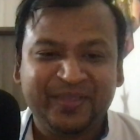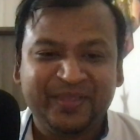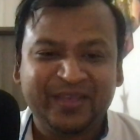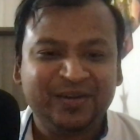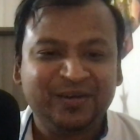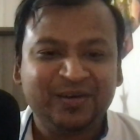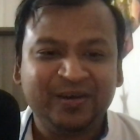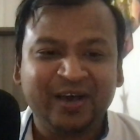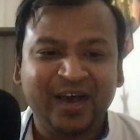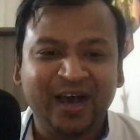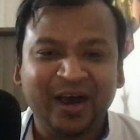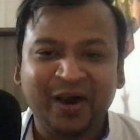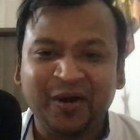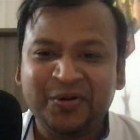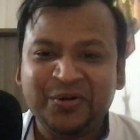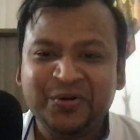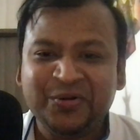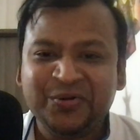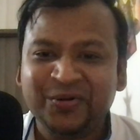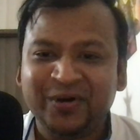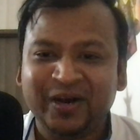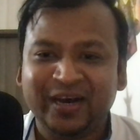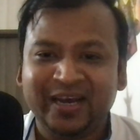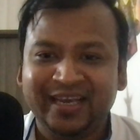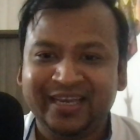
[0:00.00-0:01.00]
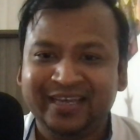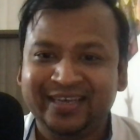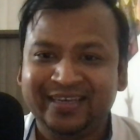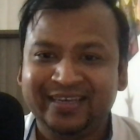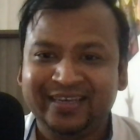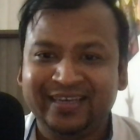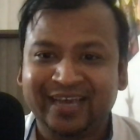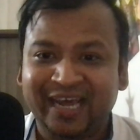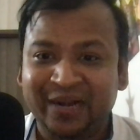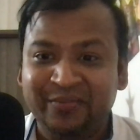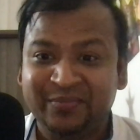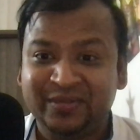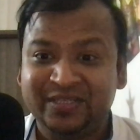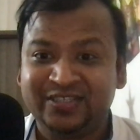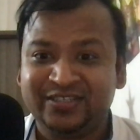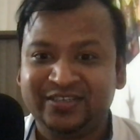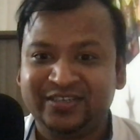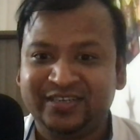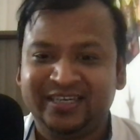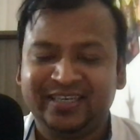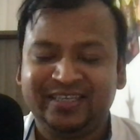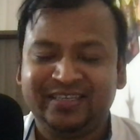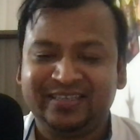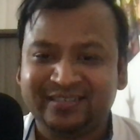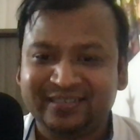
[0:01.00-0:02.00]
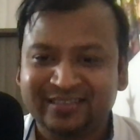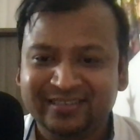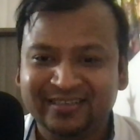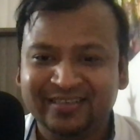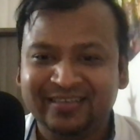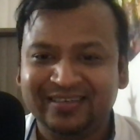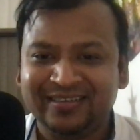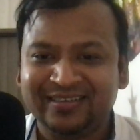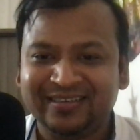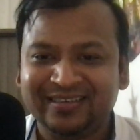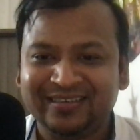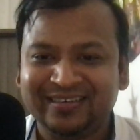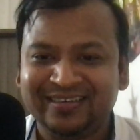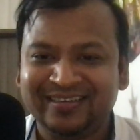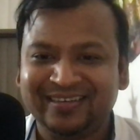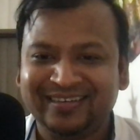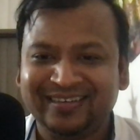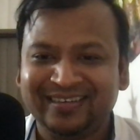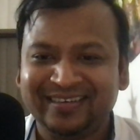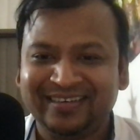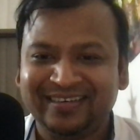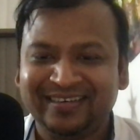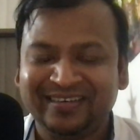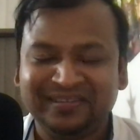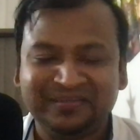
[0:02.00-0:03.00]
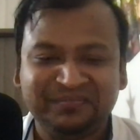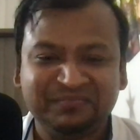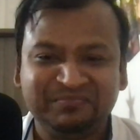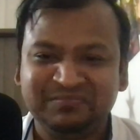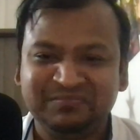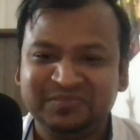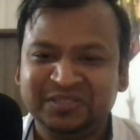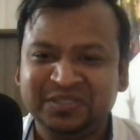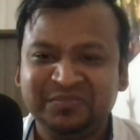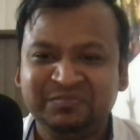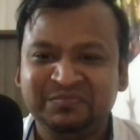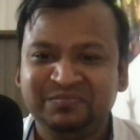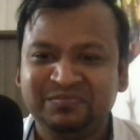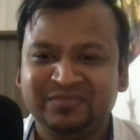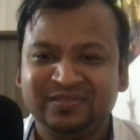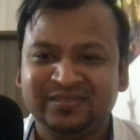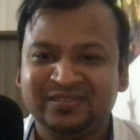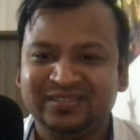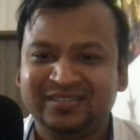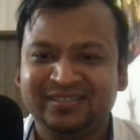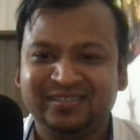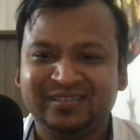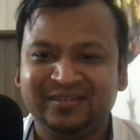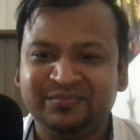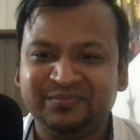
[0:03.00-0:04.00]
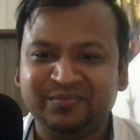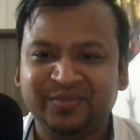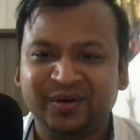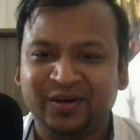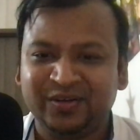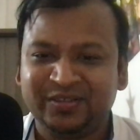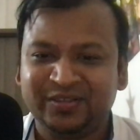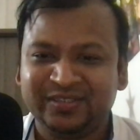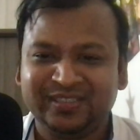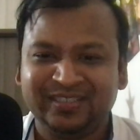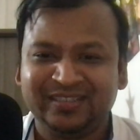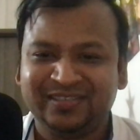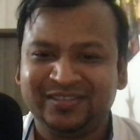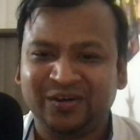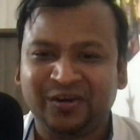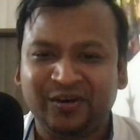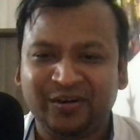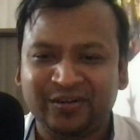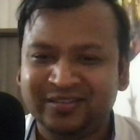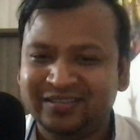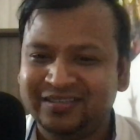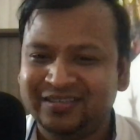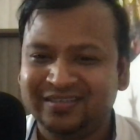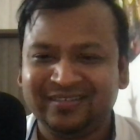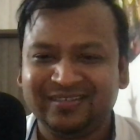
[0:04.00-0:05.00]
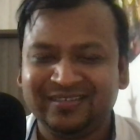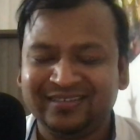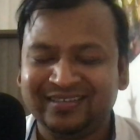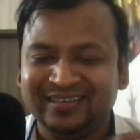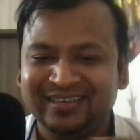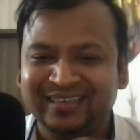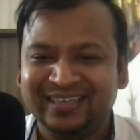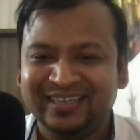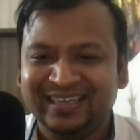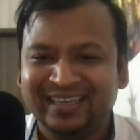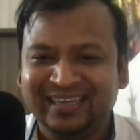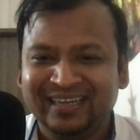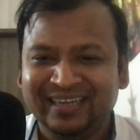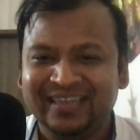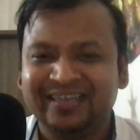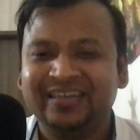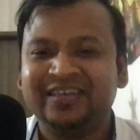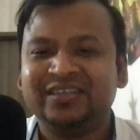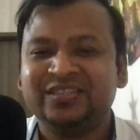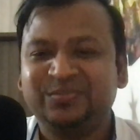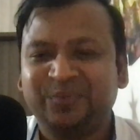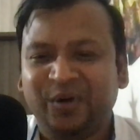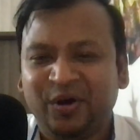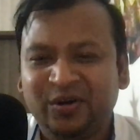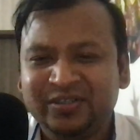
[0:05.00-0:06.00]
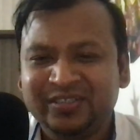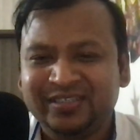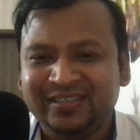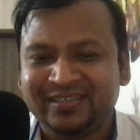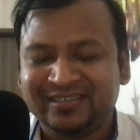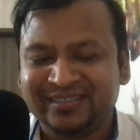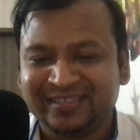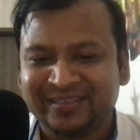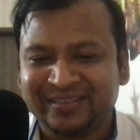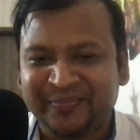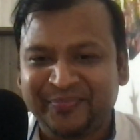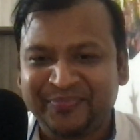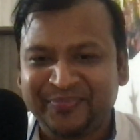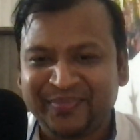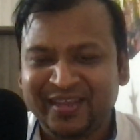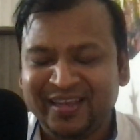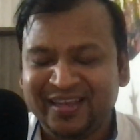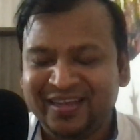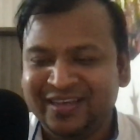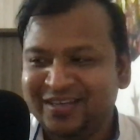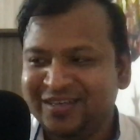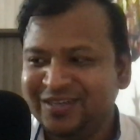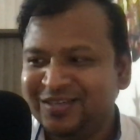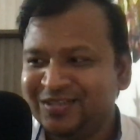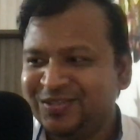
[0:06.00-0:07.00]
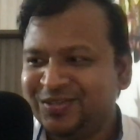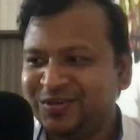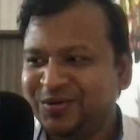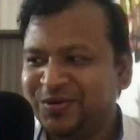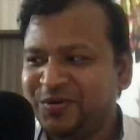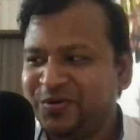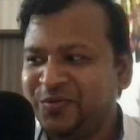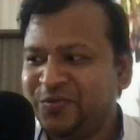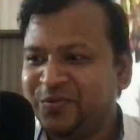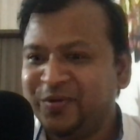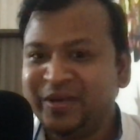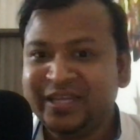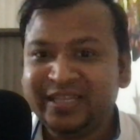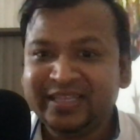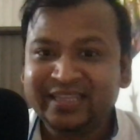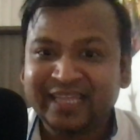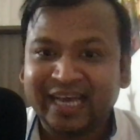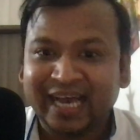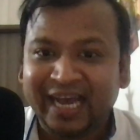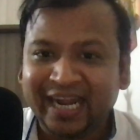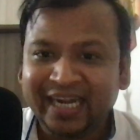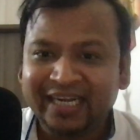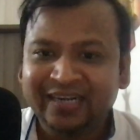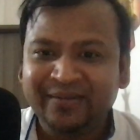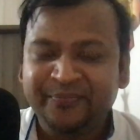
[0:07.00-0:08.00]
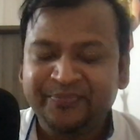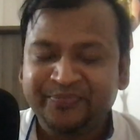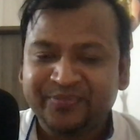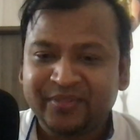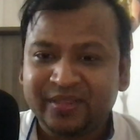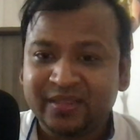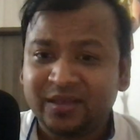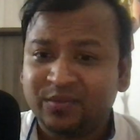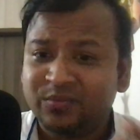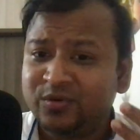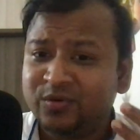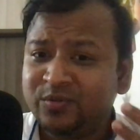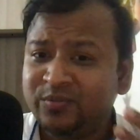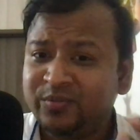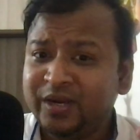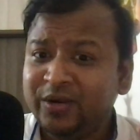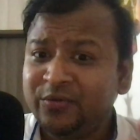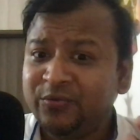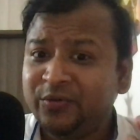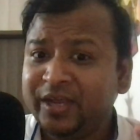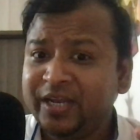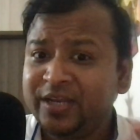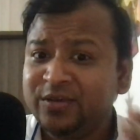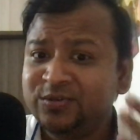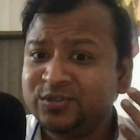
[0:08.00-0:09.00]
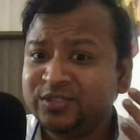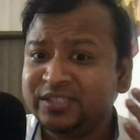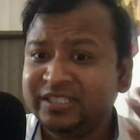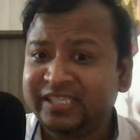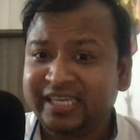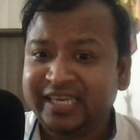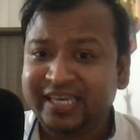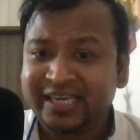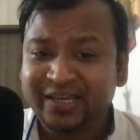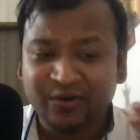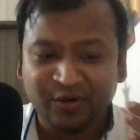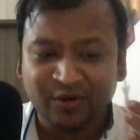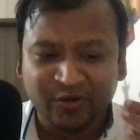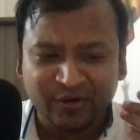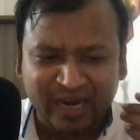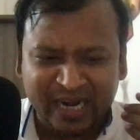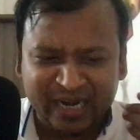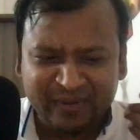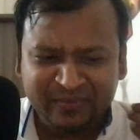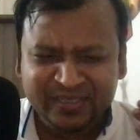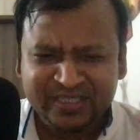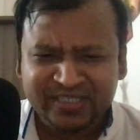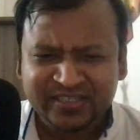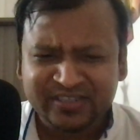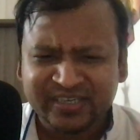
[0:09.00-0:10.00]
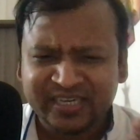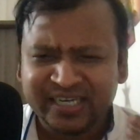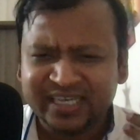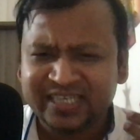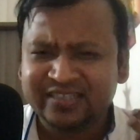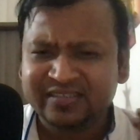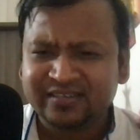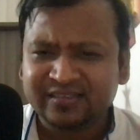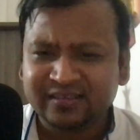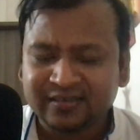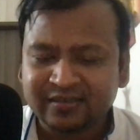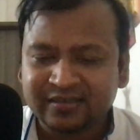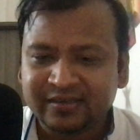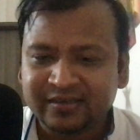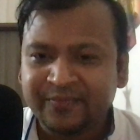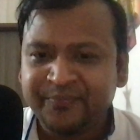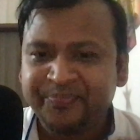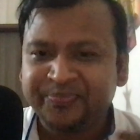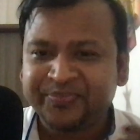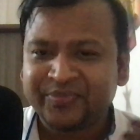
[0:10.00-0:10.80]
how do I administrate the system boxes or the Linux boxes. So with that, the moment when you see or administrate the